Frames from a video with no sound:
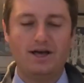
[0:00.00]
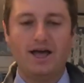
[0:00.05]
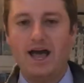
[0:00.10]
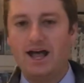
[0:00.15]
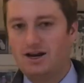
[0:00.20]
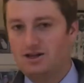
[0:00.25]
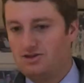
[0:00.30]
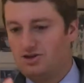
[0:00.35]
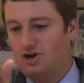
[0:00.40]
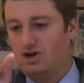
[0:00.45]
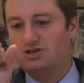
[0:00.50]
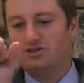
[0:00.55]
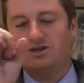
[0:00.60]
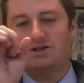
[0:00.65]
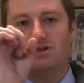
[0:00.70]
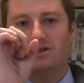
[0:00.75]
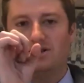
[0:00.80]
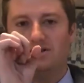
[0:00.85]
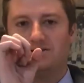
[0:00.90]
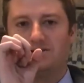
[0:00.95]
and it turns
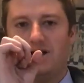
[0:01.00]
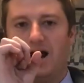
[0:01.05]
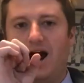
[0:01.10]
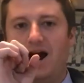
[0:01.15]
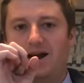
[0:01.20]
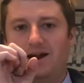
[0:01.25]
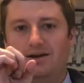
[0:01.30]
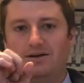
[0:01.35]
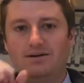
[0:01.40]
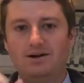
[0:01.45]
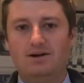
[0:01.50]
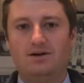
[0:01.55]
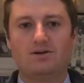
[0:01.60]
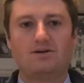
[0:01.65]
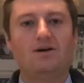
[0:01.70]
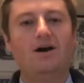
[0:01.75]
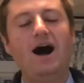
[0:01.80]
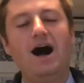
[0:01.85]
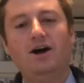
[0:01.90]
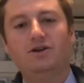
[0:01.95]
into these tiny little
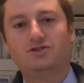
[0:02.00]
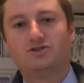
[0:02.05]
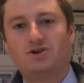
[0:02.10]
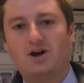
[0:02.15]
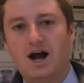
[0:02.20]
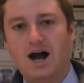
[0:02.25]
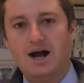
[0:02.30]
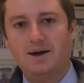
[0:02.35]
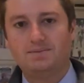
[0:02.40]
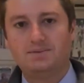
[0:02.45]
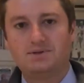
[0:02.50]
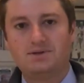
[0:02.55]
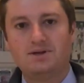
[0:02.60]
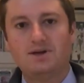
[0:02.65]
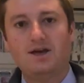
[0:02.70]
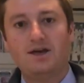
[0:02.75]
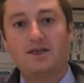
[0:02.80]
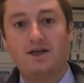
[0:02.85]
cloud drops